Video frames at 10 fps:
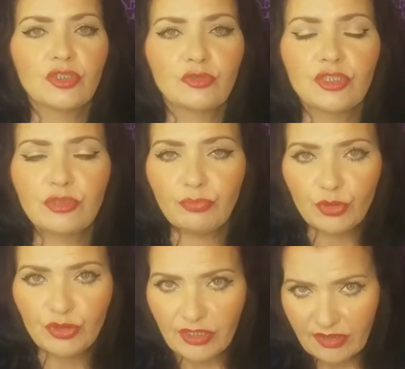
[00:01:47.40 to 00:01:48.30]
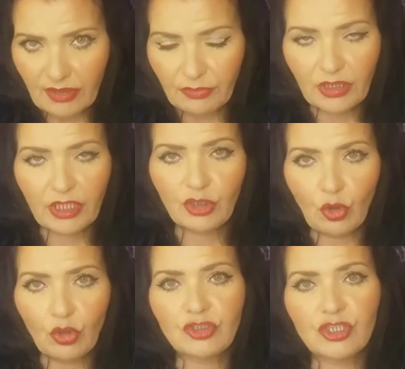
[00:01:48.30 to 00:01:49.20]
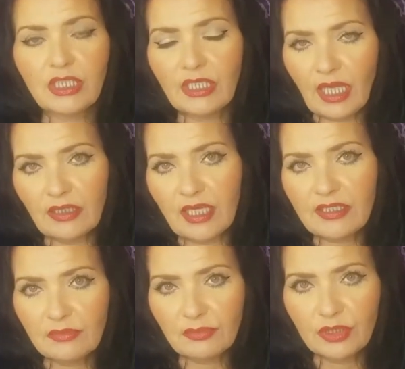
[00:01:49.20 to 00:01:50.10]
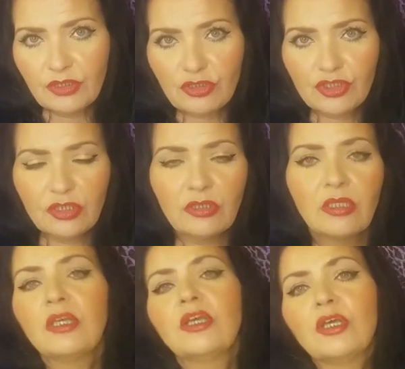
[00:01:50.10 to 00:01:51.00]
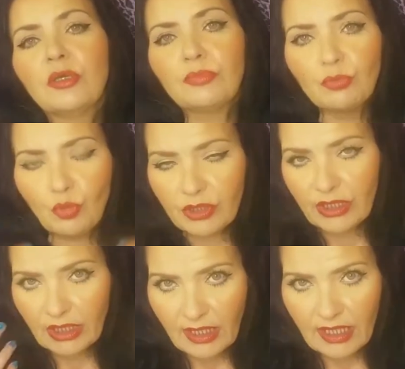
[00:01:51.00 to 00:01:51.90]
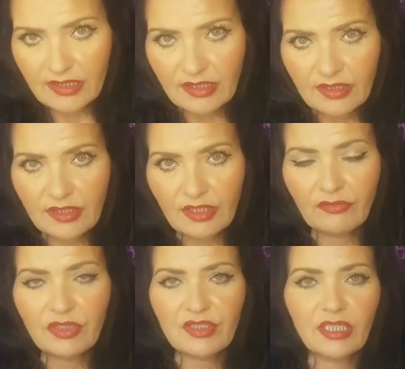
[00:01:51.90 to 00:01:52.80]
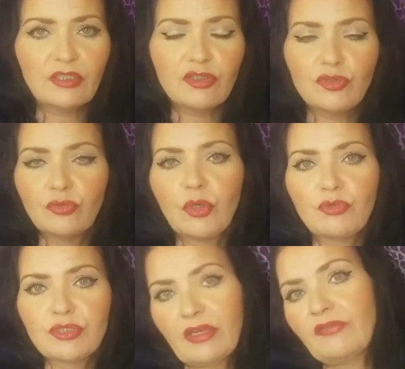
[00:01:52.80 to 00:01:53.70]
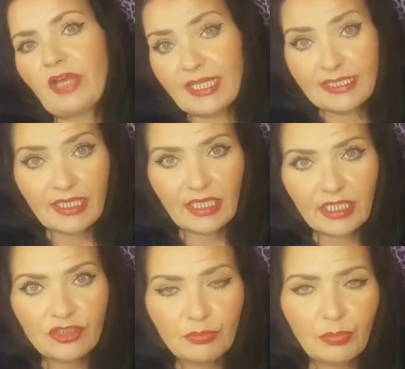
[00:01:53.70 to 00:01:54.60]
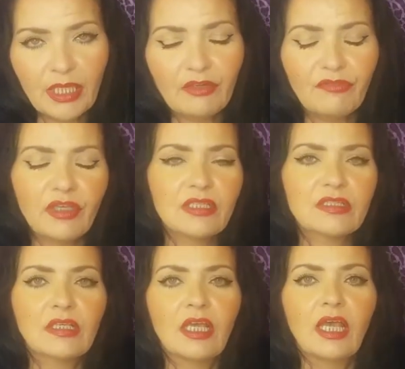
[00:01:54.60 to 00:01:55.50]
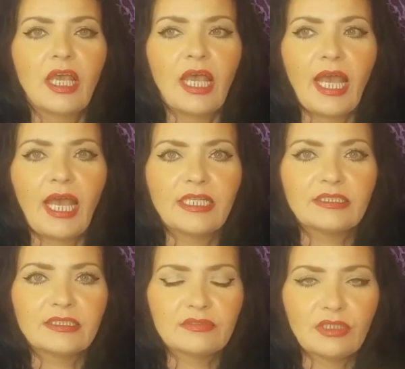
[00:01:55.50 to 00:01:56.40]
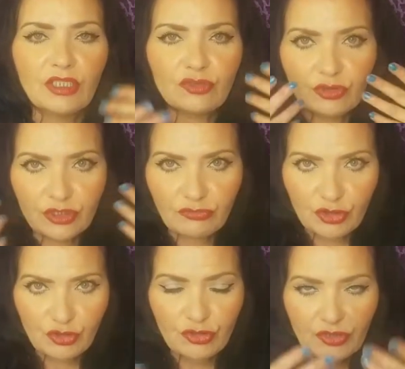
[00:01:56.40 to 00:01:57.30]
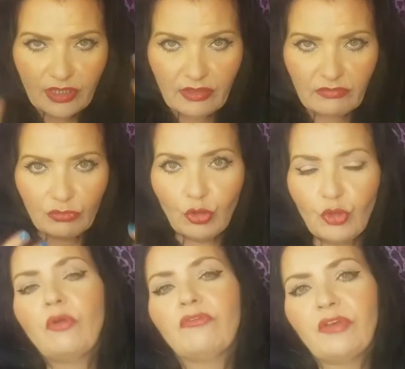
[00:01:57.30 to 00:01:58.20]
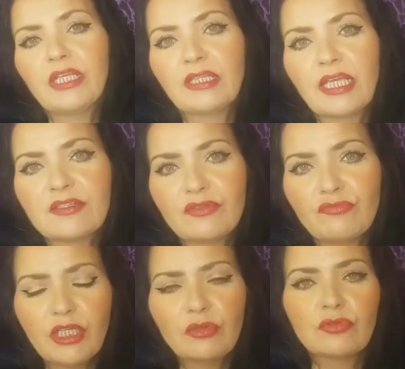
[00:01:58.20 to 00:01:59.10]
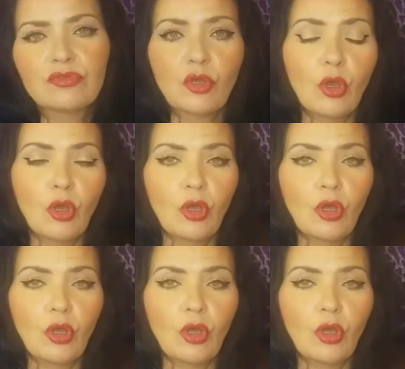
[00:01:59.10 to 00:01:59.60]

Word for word: It's going to boost and stimulate collagen and elastin production, promoting elasticity of the skin. So we also have anti-aging benefits and it's going to reduce the look of fine lines and wrinkles.